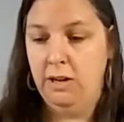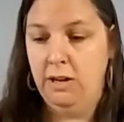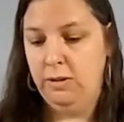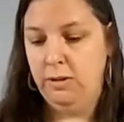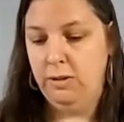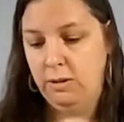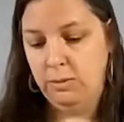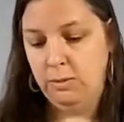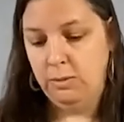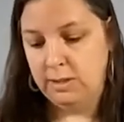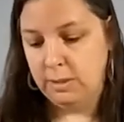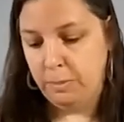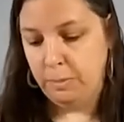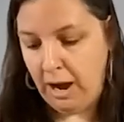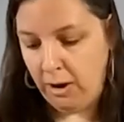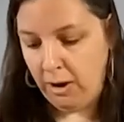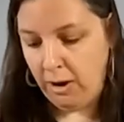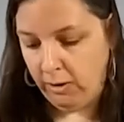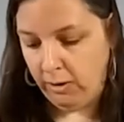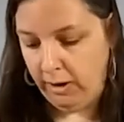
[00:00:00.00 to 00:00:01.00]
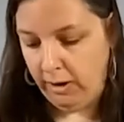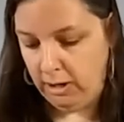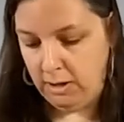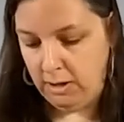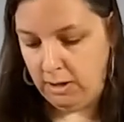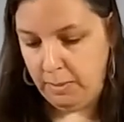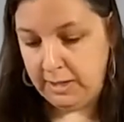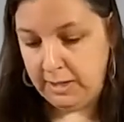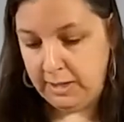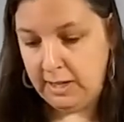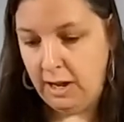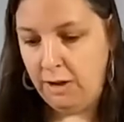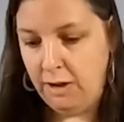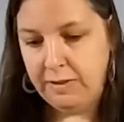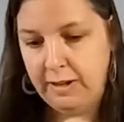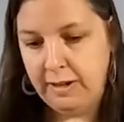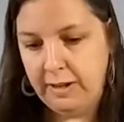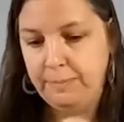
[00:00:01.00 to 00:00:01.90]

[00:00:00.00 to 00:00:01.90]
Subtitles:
It was a power greater than myself.